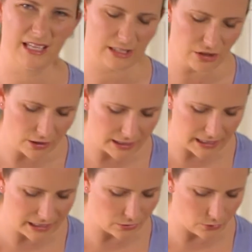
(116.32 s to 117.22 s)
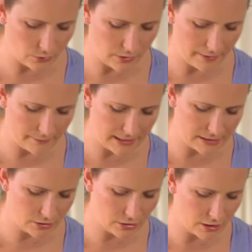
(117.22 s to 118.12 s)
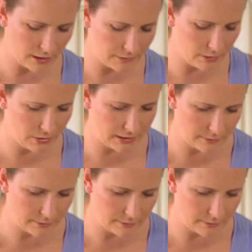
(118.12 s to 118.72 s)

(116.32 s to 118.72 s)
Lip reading: get soggy or messed on. So I'm going to put a